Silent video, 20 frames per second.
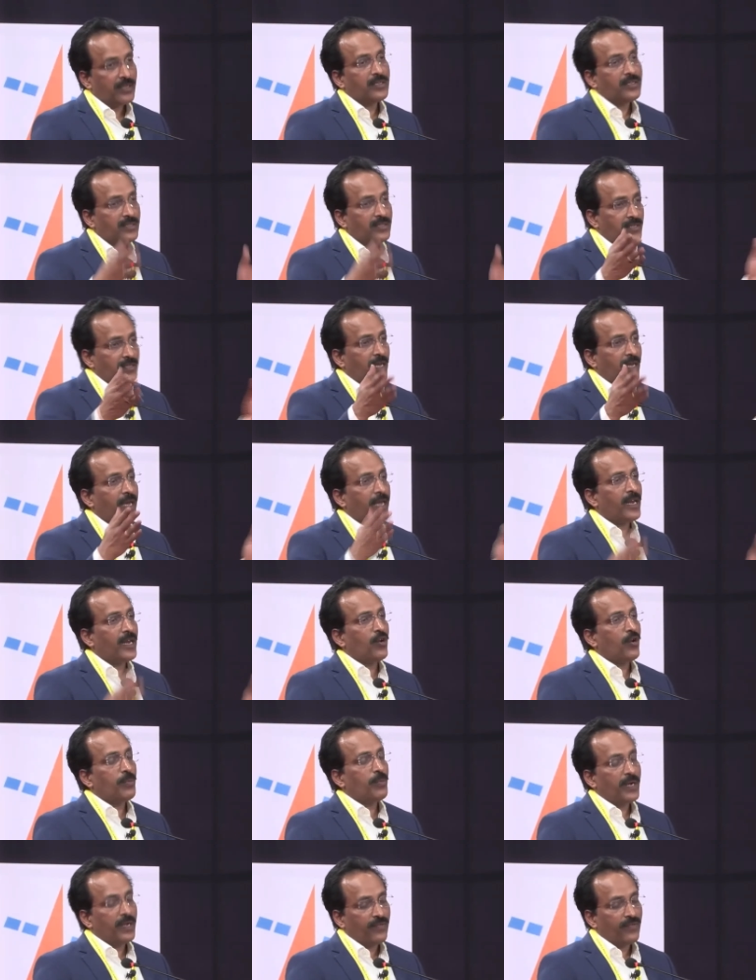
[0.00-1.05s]
I think this is again
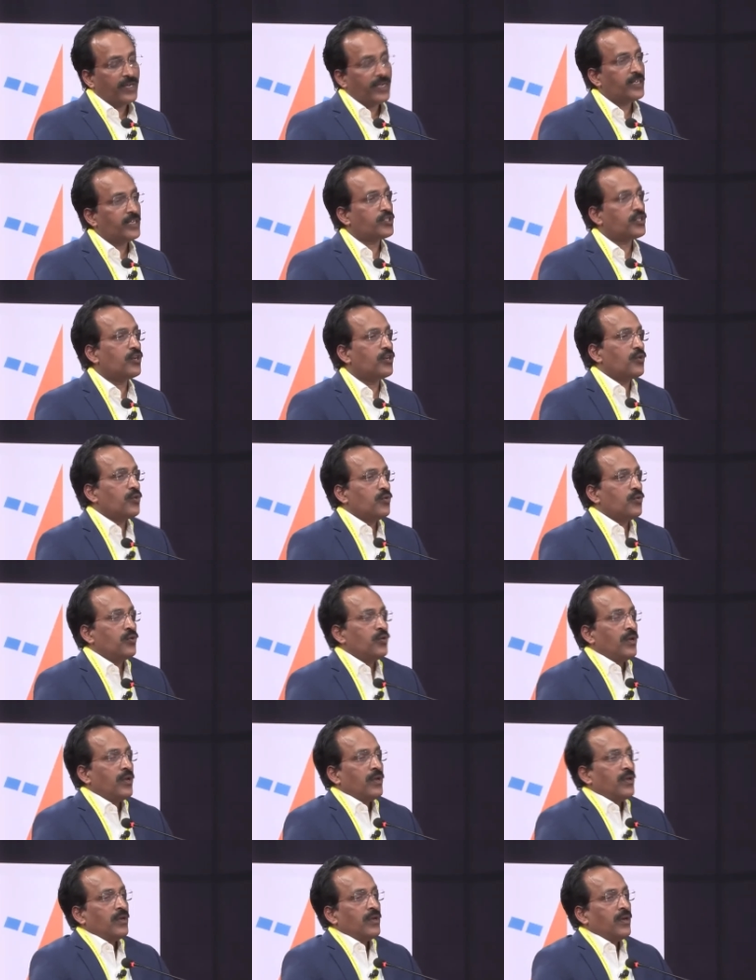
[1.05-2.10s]
an open invitation to
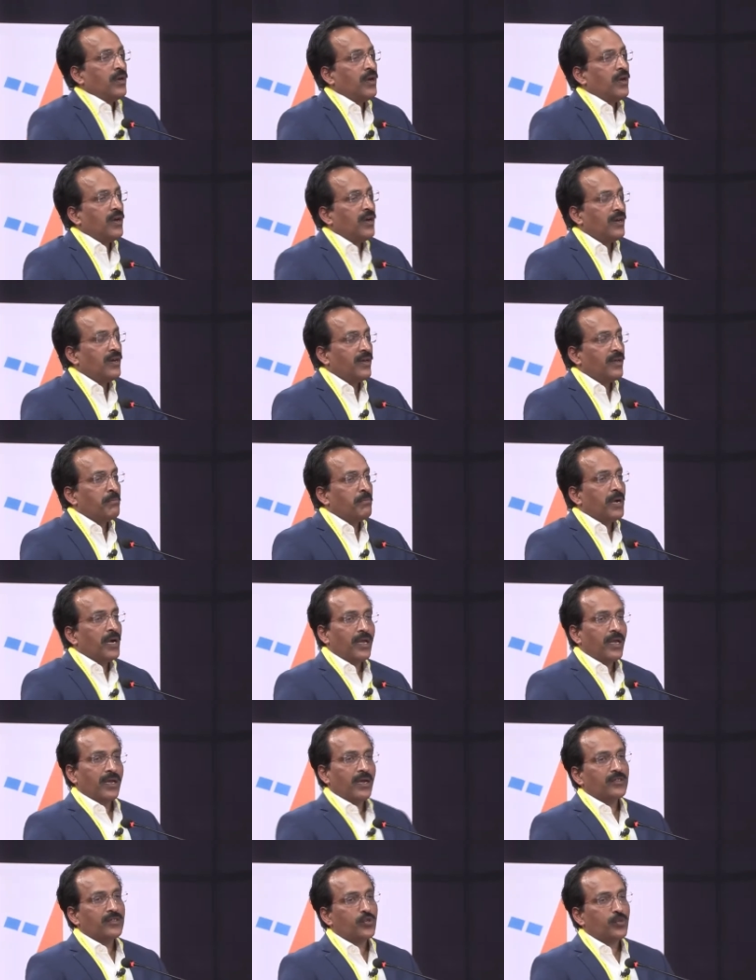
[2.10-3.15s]

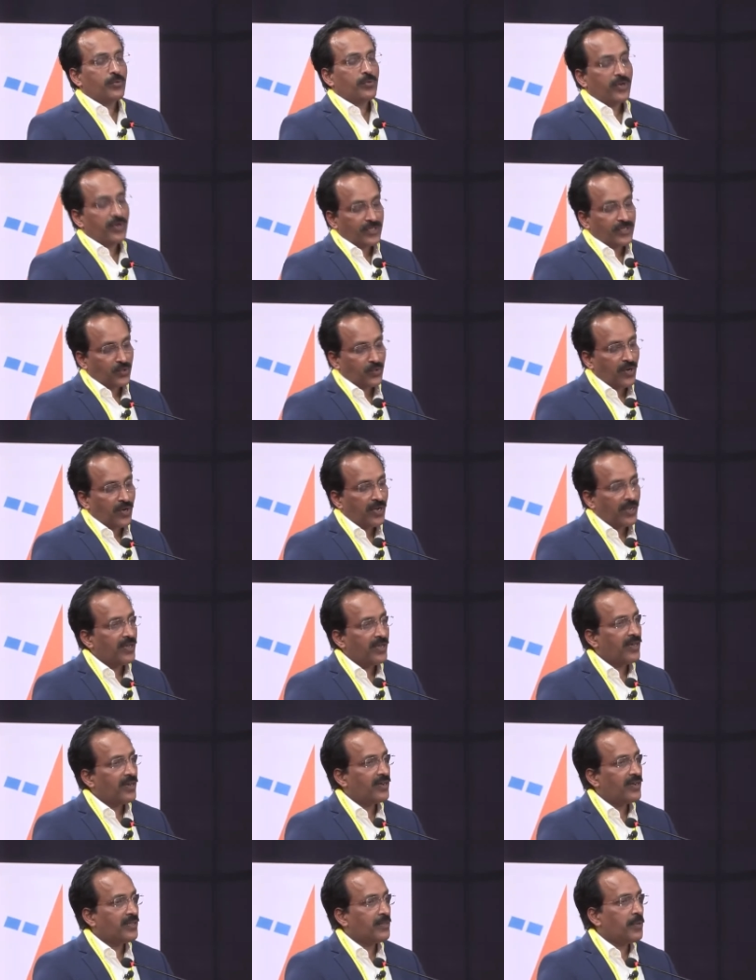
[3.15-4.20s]
budding entrepreneurs who are
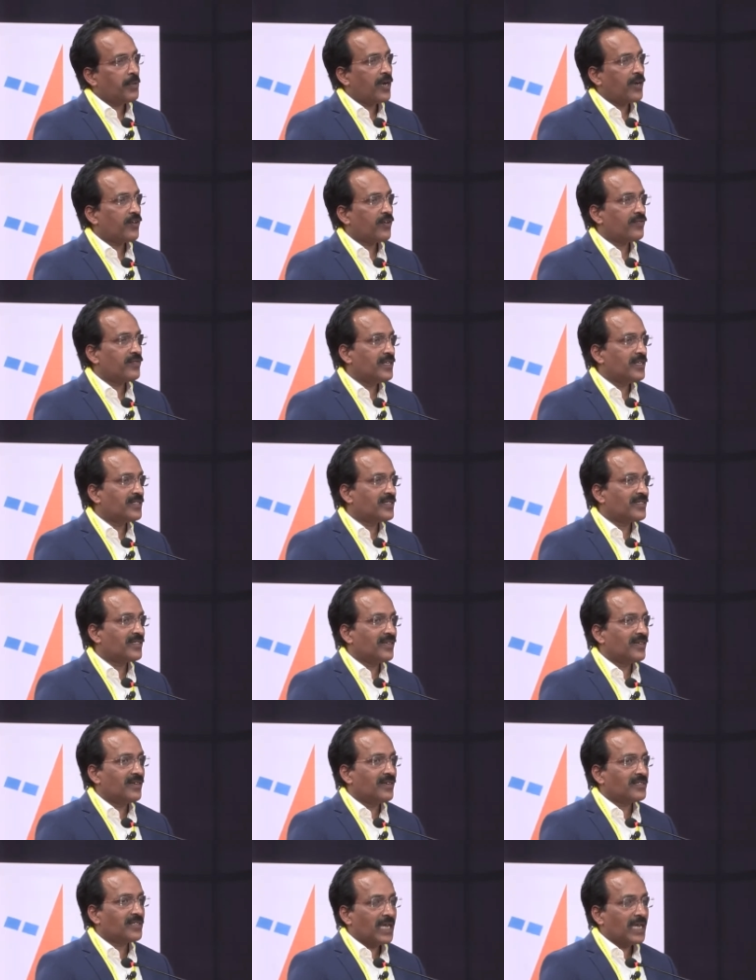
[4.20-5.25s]
here in the part of this
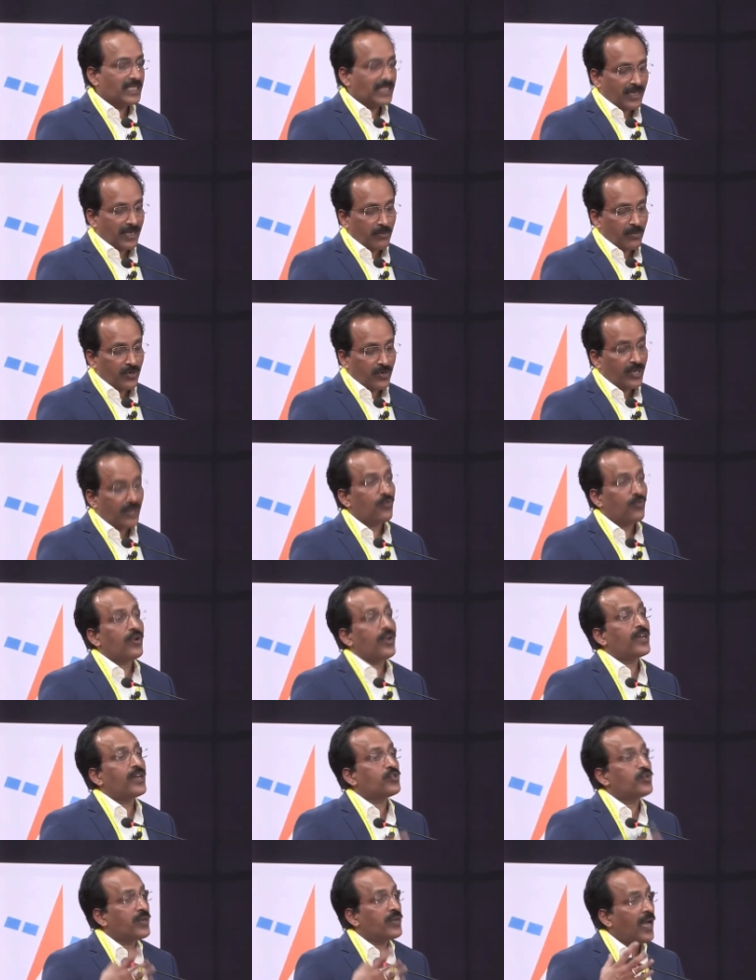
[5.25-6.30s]
science community who would
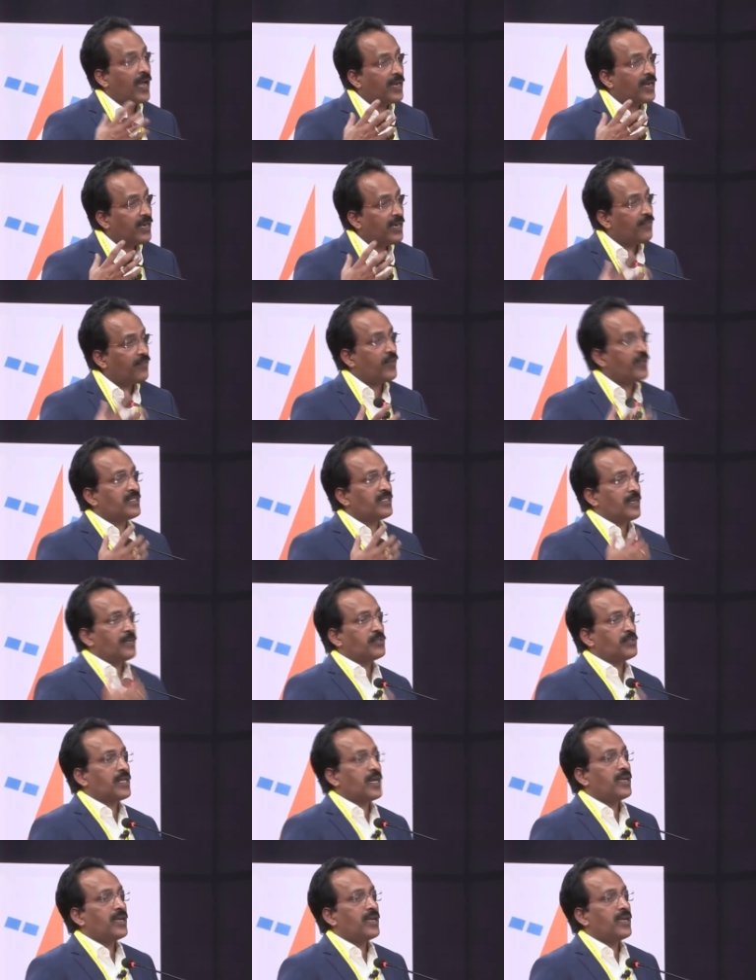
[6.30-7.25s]
like to identify some